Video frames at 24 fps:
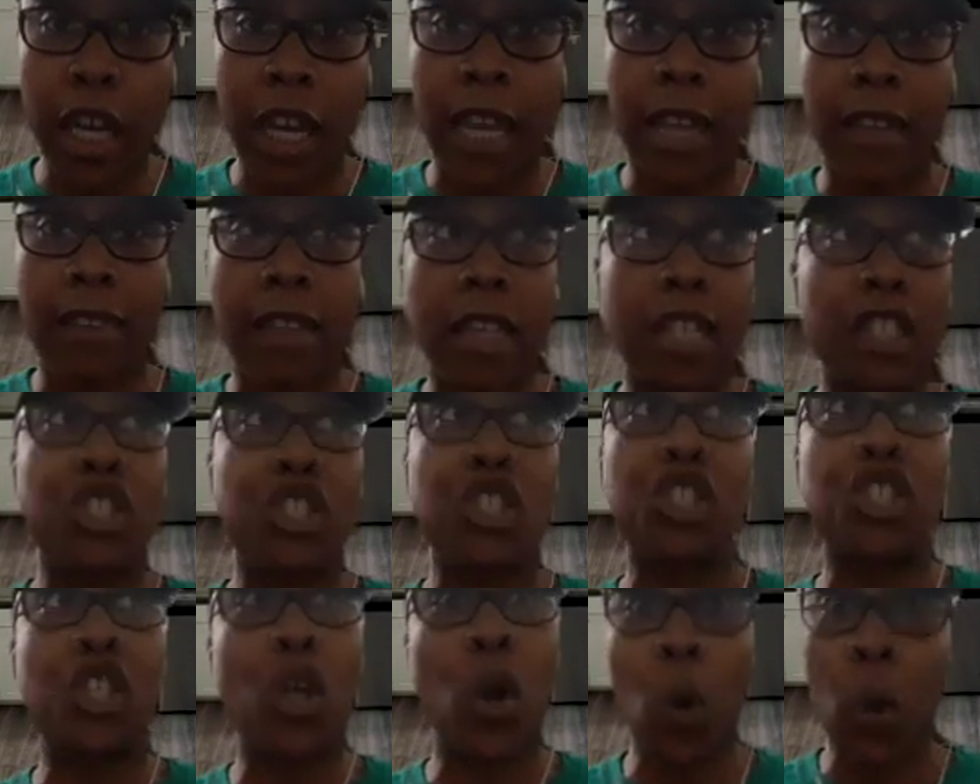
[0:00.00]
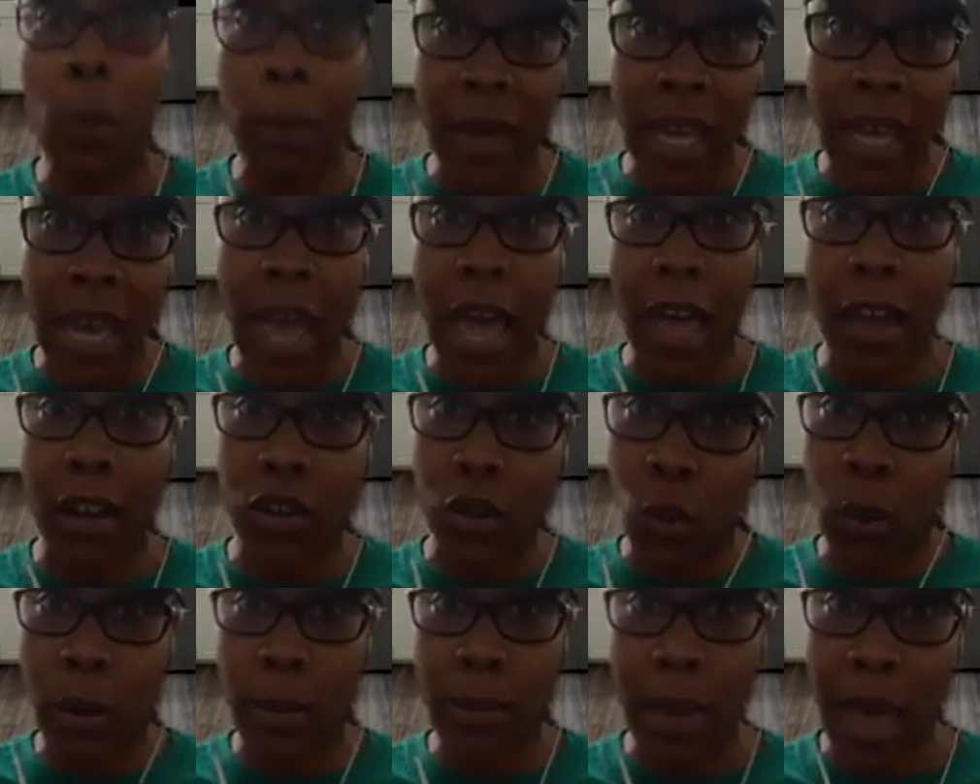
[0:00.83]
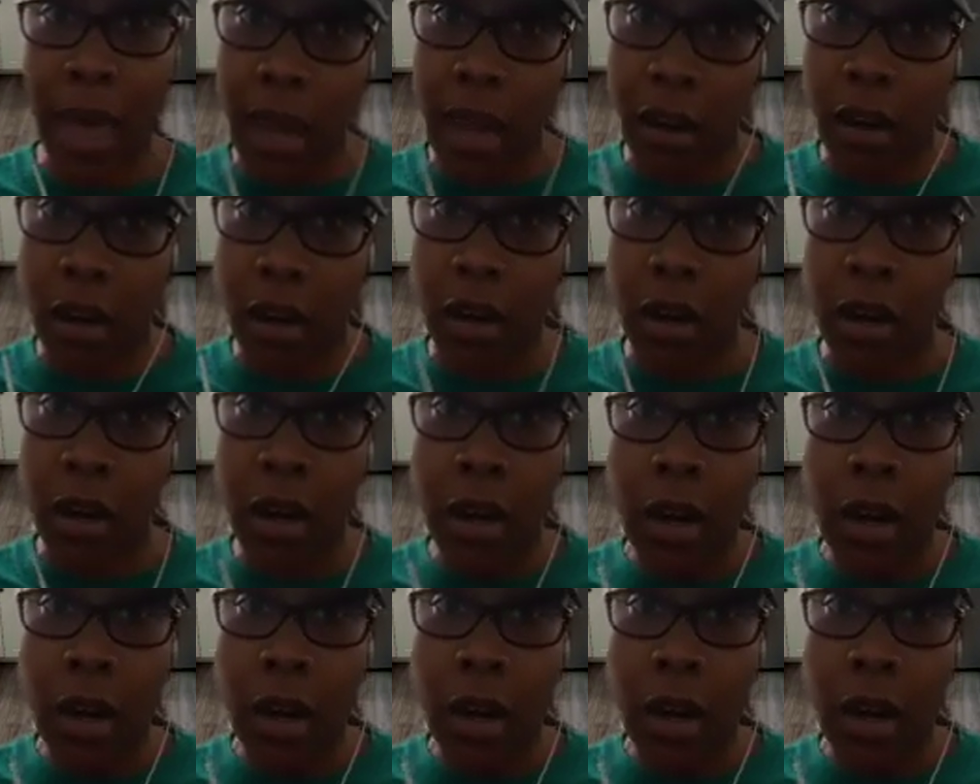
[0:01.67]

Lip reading: and then show me how to do it better.